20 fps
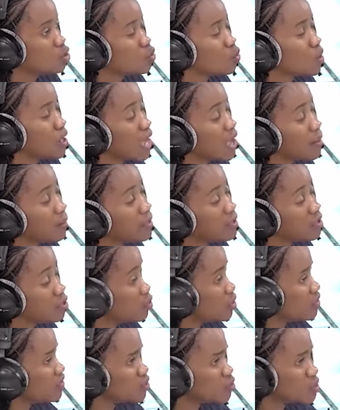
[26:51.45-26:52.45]
to come, you
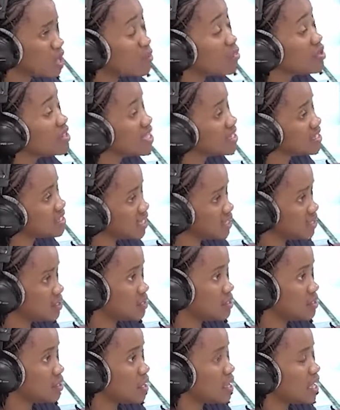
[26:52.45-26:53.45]
know, even to come with their sons